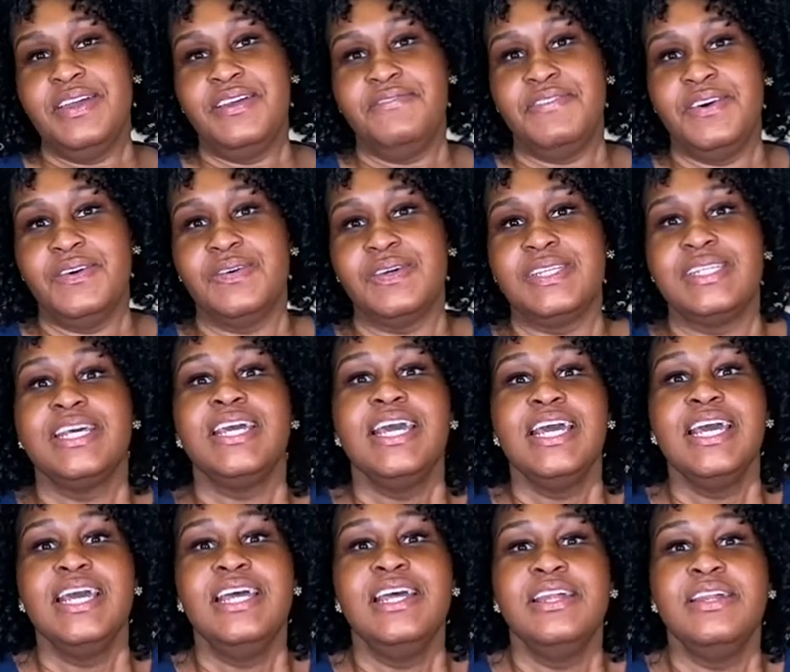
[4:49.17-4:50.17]
folks?
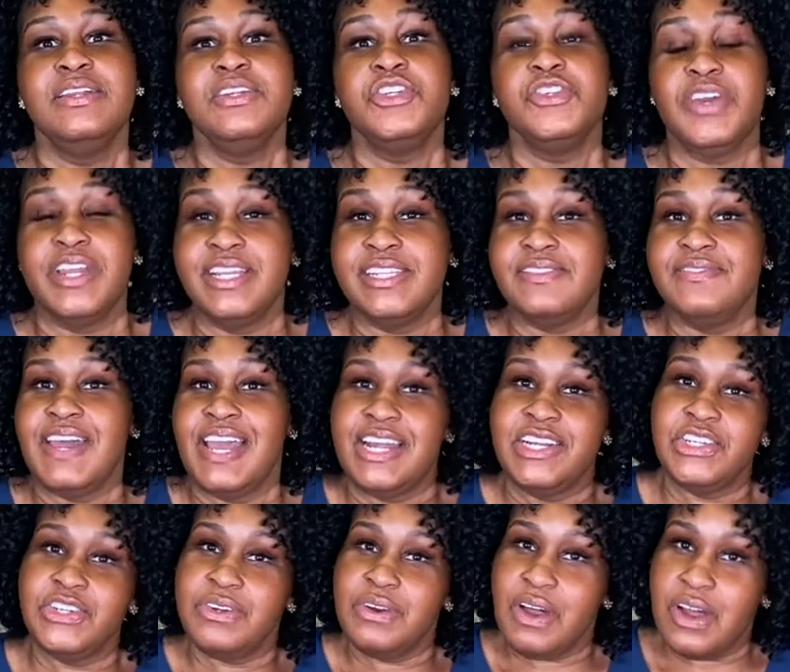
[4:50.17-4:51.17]

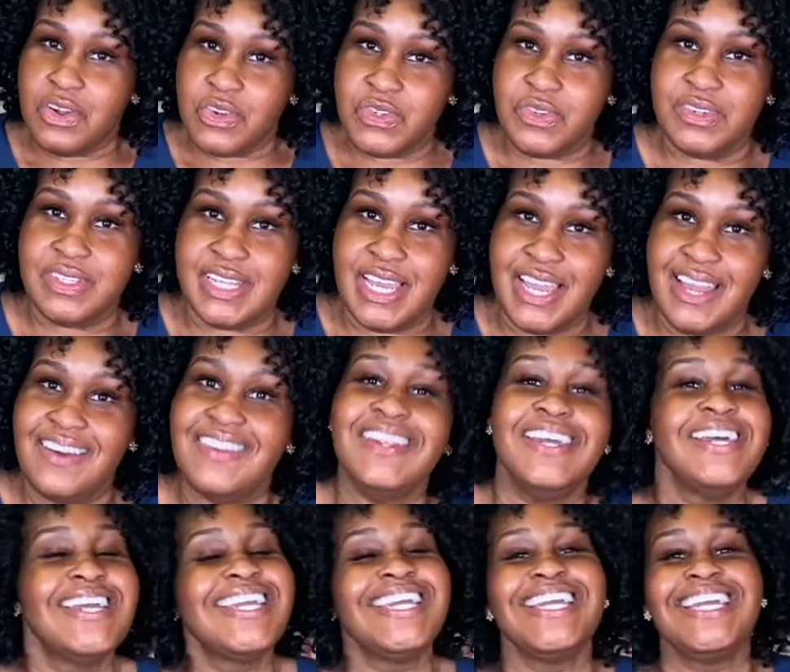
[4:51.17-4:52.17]
Transvaginal ultrasound,
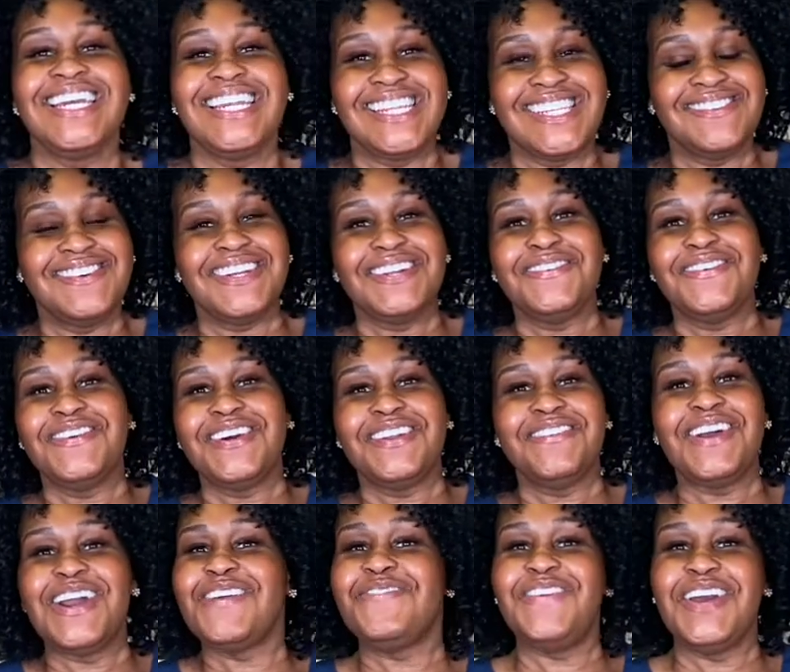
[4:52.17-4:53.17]
again, is one of, one of
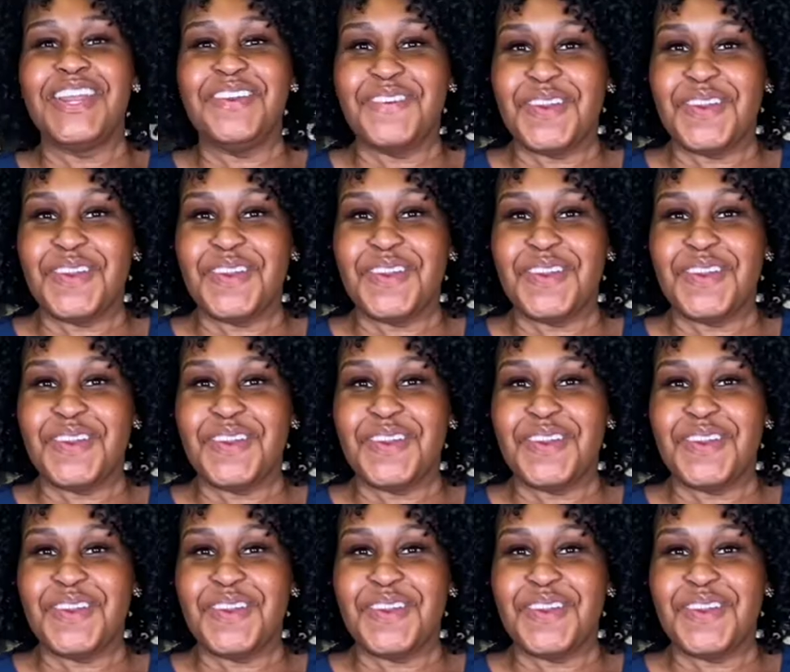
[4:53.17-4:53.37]
our favorite